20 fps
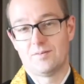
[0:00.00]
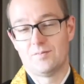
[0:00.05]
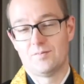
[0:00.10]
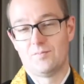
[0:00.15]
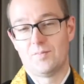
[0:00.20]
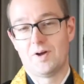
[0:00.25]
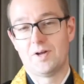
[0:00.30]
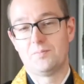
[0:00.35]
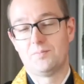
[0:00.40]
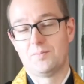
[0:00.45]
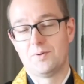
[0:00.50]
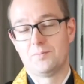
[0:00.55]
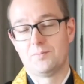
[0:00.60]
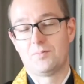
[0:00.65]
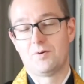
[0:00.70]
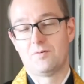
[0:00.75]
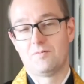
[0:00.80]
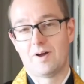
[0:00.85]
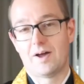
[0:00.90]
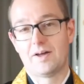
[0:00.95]
might be
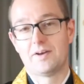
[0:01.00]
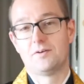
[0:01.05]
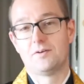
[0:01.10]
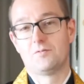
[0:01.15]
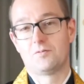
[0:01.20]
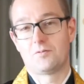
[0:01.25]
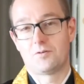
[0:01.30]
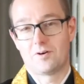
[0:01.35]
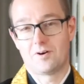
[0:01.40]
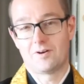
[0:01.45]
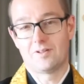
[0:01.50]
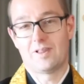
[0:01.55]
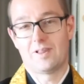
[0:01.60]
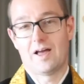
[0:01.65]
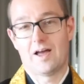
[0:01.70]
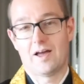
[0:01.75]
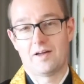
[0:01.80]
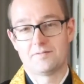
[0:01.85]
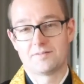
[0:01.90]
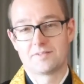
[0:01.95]
provided for our
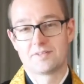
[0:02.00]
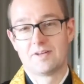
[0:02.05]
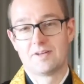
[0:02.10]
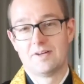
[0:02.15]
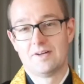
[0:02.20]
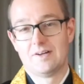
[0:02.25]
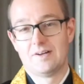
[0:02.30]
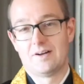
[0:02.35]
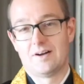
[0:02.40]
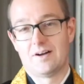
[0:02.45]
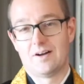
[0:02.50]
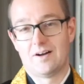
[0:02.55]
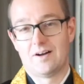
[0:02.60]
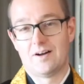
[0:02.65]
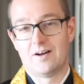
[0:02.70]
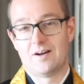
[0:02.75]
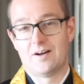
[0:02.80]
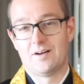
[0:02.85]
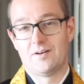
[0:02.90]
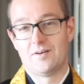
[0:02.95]
lives
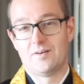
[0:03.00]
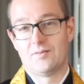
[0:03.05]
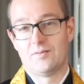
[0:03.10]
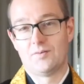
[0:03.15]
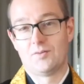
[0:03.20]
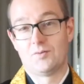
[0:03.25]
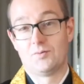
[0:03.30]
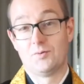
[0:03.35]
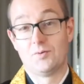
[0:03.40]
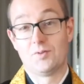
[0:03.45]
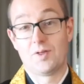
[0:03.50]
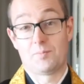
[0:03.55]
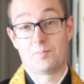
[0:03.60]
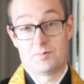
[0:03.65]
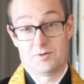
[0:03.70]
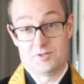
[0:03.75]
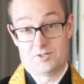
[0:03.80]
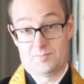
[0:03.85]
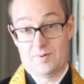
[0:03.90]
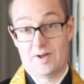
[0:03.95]
through the
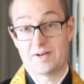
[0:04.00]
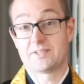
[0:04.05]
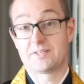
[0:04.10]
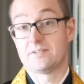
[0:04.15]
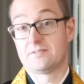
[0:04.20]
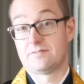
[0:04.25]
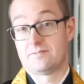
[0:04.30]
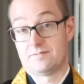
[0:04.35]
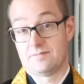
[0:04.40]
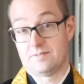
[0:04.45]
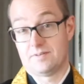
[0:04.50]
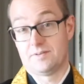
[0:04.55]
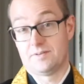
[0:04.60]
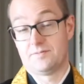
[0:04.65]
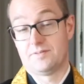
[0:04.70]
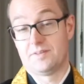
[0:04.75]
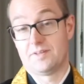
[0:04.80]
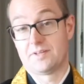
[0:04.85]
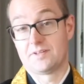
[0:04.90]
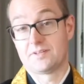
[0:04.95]
perspective of
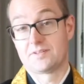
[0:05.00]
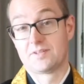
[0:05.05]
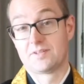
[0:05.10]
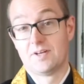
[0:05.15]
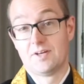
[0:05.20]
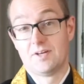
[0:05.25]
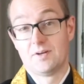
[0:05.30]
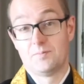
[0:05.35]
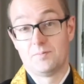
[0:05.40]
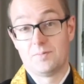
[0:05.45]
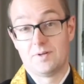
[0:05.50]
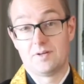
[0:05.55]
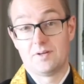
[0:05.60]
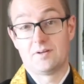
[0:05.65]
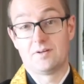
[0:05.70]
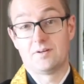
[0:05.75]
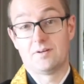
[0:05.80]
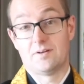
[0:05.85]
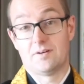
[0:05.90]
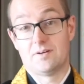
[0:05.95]
things
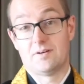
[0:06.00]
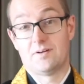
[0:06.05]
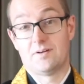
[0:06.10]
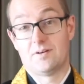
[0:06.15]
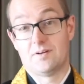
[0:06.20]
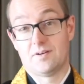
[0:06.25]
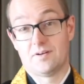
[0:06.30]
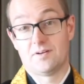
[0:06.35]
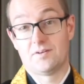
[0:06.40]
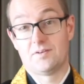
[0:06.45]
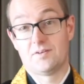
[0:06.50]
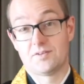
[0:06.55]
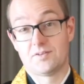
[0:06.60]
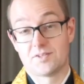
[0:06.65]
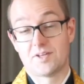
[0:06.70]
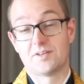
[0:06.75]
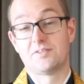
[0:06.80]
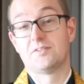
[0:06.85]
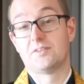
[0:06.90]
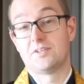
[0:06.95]
being
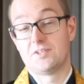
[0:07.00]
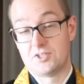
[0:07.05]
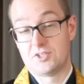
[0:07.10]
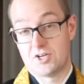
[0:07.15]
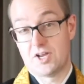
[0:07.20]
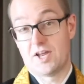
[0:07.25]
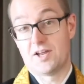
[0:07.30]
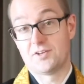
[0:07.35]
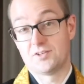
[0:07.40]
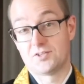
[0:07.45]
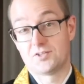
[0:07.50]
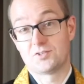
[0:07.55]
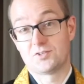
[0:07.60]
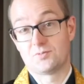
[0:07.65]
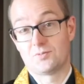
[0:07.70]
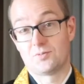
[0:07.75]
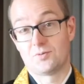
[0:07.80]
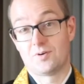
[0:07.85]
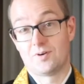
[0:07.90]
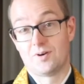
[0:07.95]
suddenly changed
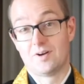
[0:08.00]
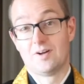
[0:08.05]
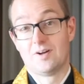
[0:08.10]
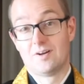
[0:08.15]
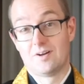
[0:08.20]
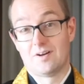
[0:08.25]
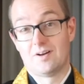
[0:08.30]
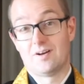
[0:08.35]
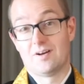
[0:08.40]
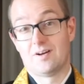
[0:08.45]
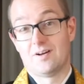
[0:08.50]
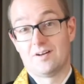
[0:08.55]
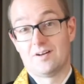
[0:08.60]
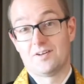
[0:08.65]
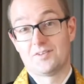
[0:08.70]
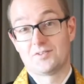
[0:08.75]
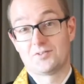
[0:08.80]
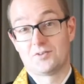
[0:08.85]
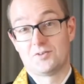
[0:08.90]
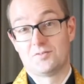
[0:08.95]
or
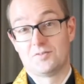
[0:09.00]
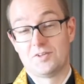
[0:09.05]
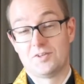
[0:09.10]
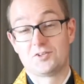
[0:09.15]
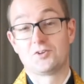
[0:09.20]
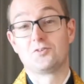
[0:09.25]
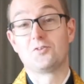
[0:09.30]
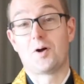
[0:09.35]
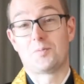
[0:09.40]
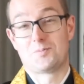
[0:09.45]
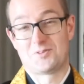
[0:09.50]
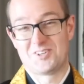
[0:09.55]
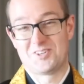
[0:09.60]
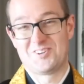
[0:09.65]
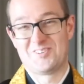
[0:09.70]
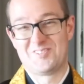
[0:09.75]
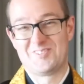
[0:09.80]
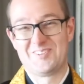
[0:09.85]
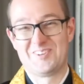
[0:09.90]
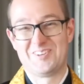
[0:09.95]
a sort of
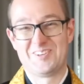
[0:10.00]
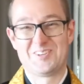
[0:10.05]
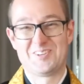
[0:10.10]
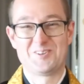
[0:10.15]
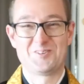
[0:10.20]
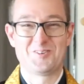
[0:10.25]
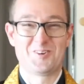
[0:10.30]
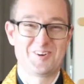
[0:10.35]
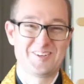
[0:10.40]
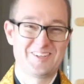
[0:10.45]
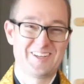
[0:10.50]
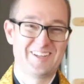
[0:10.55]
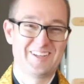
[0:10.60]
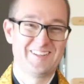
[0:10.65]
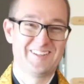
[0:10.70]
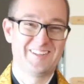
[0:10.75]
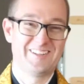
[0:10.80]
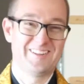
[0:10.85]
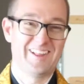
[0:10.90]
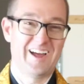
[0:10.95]
interruption into our
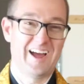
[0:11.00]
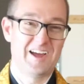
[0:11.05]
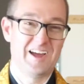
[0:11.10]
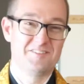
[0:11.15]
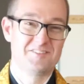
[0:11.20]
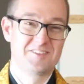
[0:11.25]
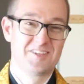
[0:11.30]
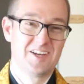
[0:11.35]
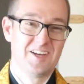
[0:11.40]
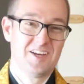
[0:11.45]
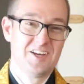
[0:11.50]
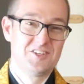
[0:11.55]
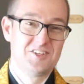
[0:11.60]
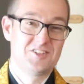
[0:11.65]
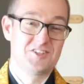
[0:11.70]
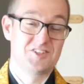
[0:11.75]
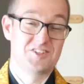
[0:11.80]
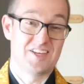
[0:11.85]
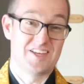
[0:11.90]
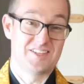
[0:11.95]
daily lives.
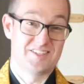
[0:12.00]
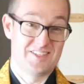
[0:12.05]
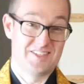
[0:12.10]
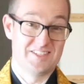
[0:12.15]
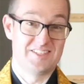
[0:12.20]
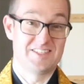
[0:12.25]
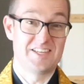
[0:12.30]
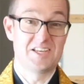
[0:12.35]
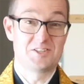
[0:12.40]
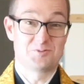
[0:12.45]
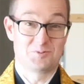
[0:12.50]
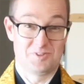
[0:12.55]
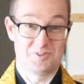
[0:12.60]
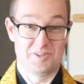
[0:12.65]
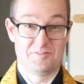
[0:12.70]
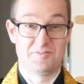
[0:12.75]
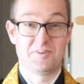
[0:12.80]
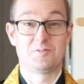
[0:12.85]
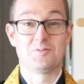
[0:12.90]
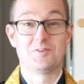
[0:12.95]
Just as these days we're
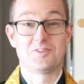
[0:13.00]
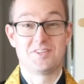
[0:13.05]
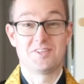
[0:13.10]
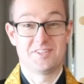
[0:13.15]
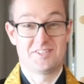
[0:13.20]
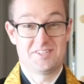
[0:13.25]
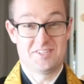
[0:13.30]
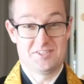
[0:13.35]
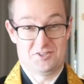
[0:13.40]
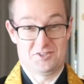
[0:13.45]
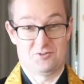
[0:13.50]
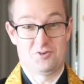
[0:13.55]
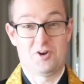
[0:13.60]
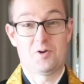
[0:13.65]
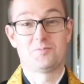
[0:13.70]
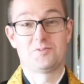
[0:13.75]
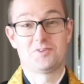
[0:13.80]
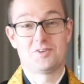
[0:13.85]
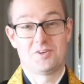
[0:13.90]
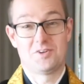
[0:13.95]
living with this
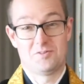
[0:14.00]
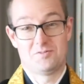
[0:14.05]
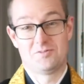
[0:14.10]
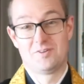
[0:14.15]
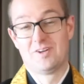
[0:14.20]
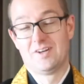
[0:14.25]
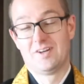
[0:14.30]
interruption of